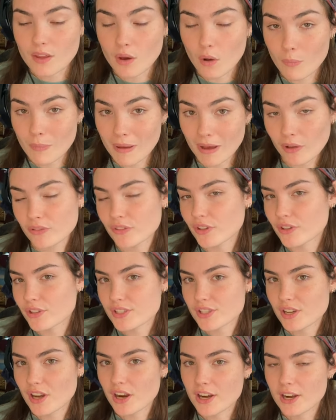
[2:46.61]
The home health
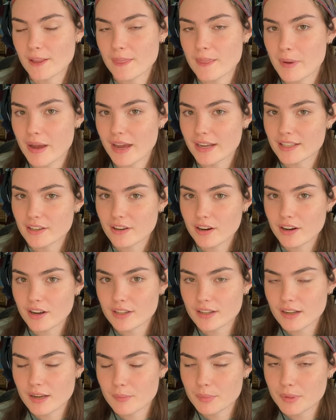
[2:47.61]
nurse saw her in the
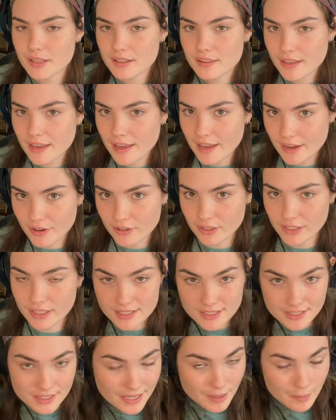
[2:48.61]
backyard completely
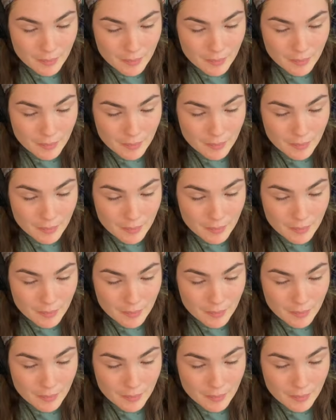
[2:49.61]
hairless,